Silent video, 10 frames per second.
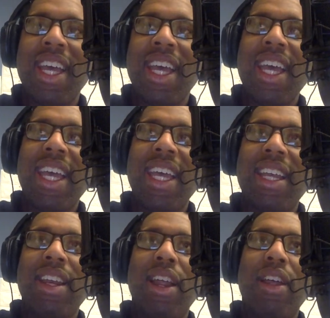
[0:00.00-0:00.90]

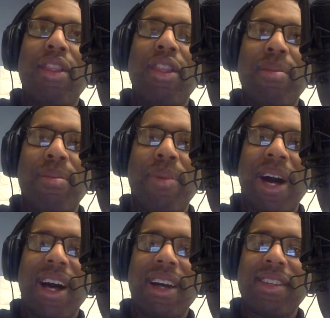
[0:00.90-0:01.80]
in their
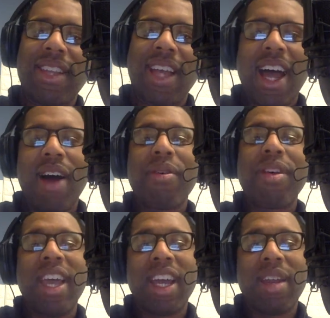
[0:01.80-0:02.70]
box. How are
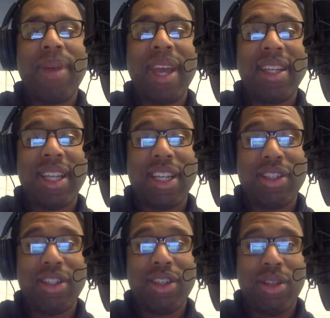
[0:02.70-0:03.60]
they going to pay
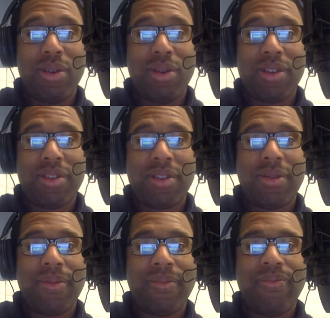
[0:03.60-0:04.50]
attention to yours?
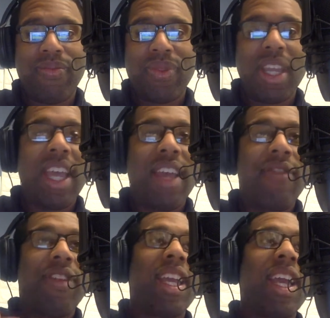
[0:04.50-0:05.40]

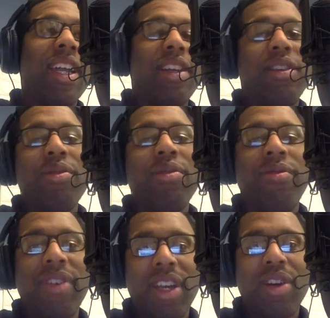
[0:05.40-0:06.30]
If you can't do
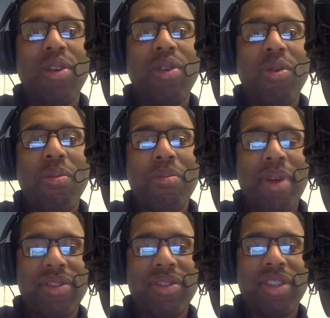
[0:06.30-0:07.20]
video
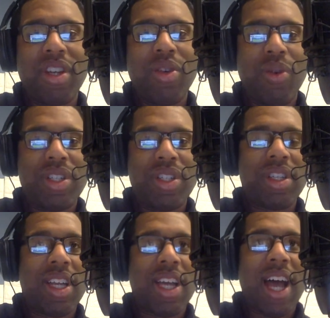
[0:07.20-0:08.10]
messaging, which
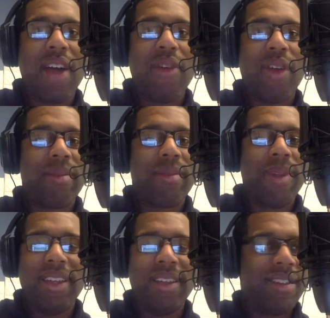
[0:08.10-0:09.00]
I
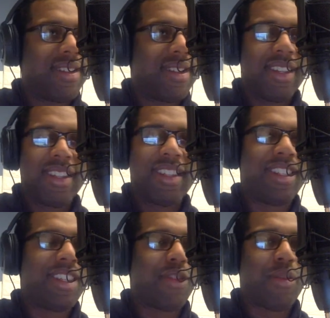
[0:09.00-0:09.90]
recommend
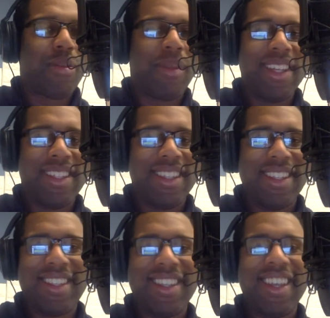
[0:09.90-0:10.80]
several
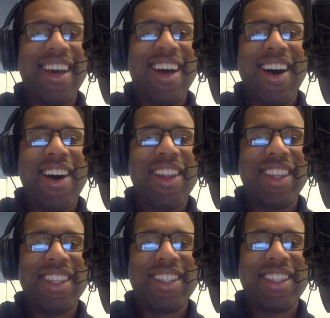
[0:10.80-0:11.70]
places on
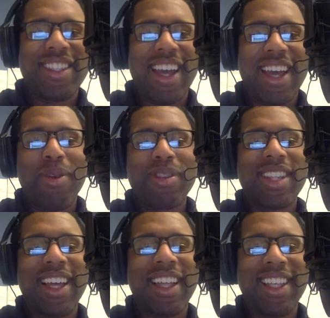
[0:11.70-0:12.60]
this site, and most
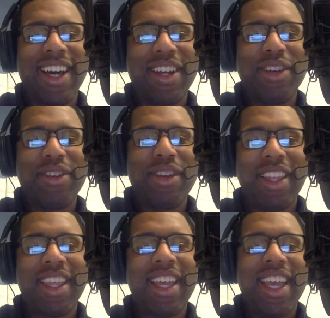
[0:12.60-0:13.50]
likely underneath
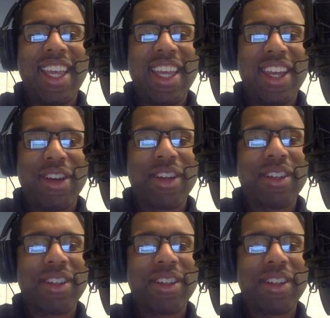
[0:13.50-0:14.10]
here,